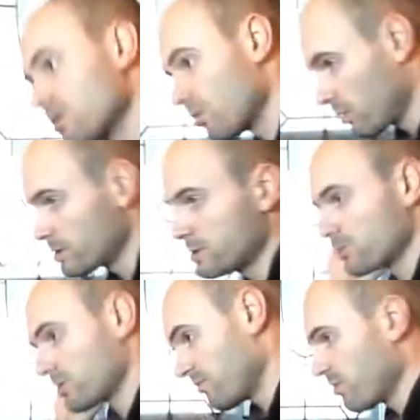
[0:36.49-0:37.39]
1, 2,
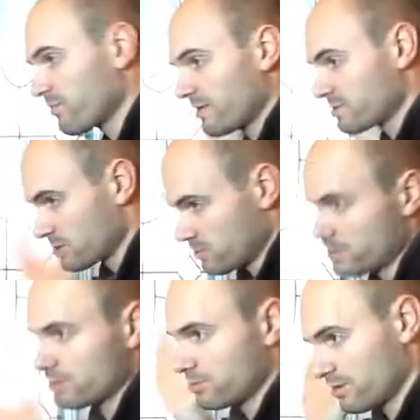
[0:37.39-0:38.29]
3, 4, 5, 6. 1,
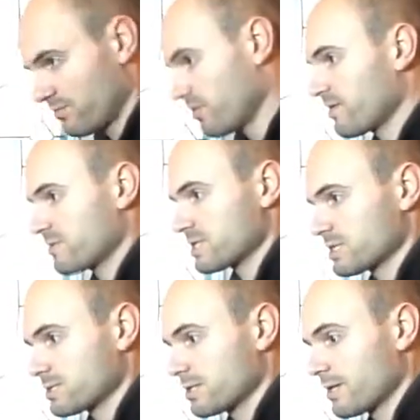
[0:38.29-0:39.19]
2, 3, 4, 5, 6.
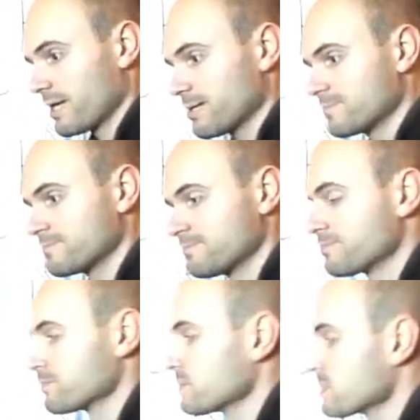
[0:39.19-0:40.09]
Okay?
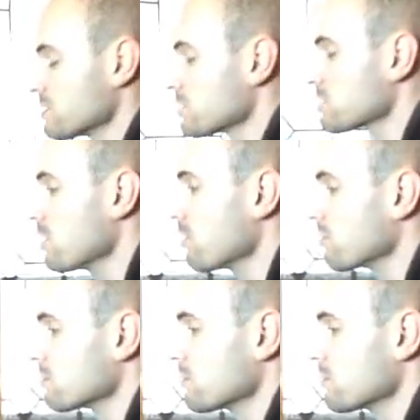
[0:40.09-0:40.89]
So,